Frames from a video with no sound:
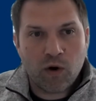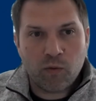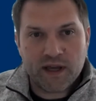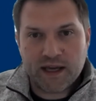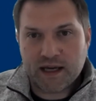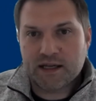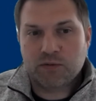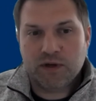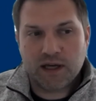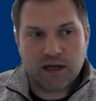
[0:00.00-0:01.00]
we get is
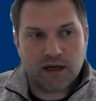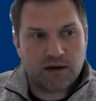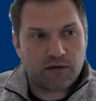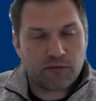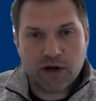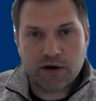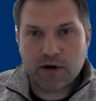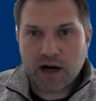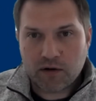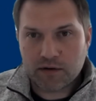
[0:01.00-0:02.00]
we get 300
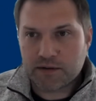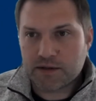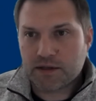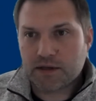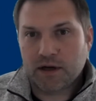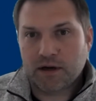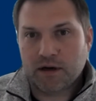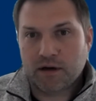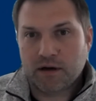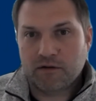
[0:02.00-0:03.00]
hours
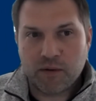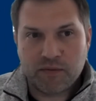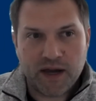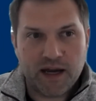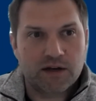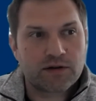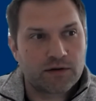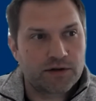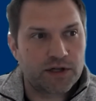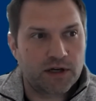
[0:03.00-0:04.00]
of a paid
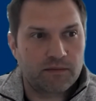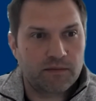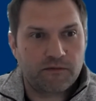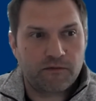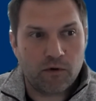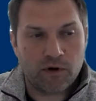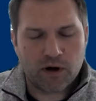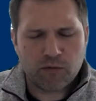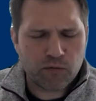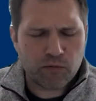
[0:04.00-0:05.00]
internship
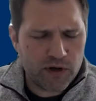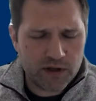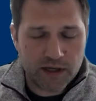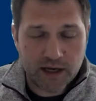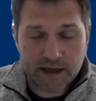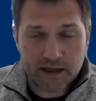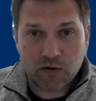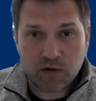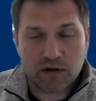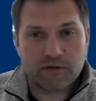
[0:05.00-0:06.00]
for really highly
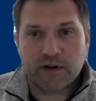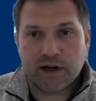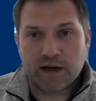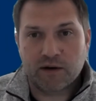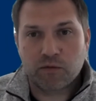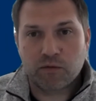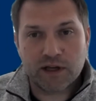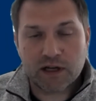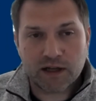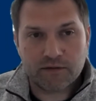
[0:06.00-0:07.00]
qualified, really
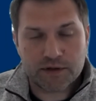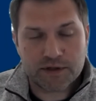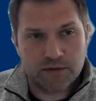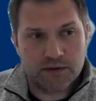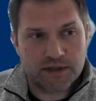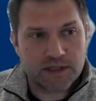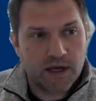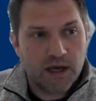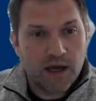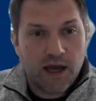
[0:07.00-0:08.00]
clever students.
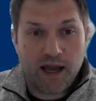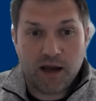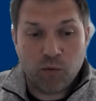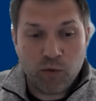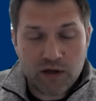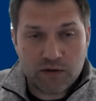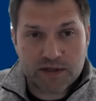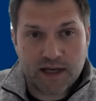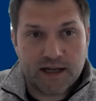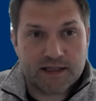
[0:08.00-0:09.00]
And we use
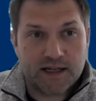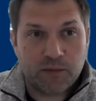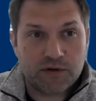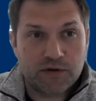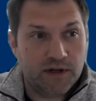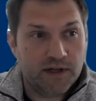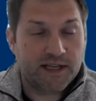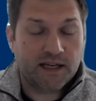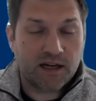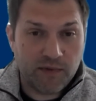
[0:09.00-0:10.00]
that as an opportunity to
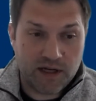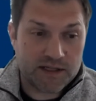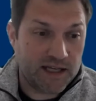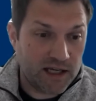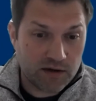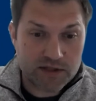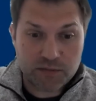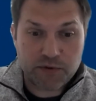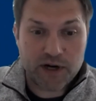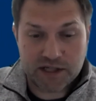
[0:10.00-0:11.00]
say, come in and say, here's the
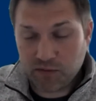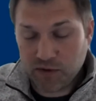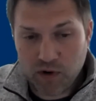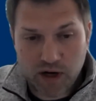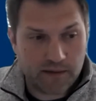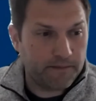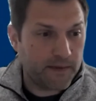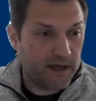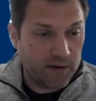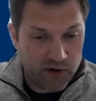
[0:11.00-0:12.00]
project we want.
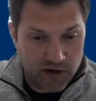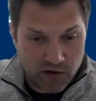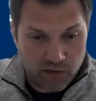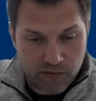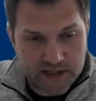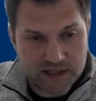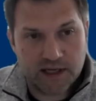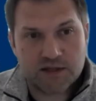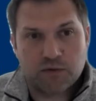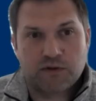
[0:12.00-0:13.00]
We know it
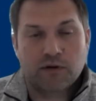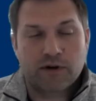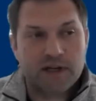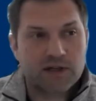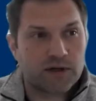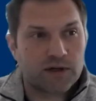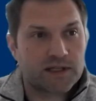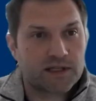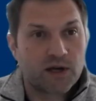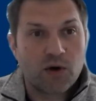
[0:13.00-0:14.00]
resonates with your
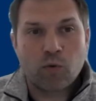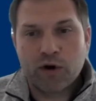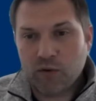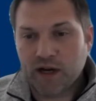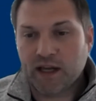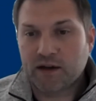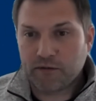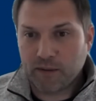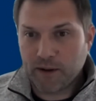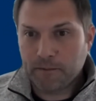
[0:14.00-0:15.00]
interests. What do you want to get from it?